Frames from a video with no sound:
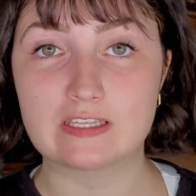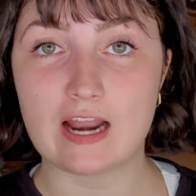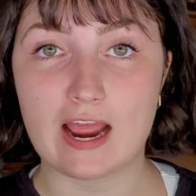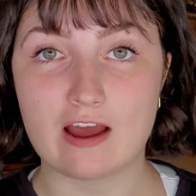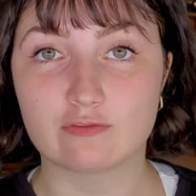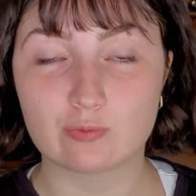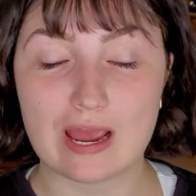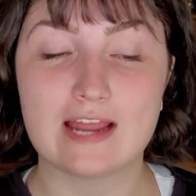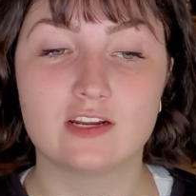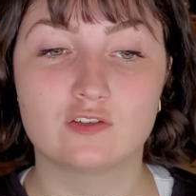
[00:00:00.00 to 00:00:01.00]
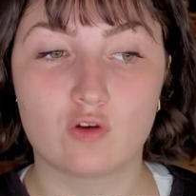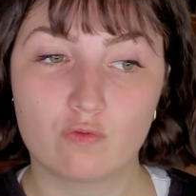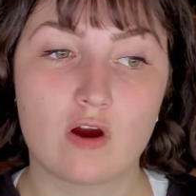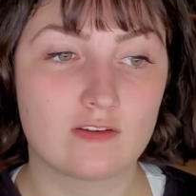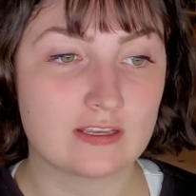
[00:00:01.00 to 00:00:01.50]
that I have read so
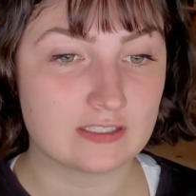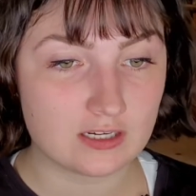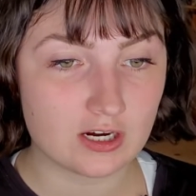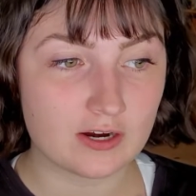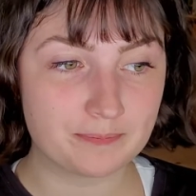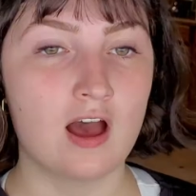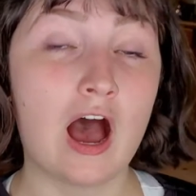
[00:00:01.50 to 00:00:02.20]
far this year.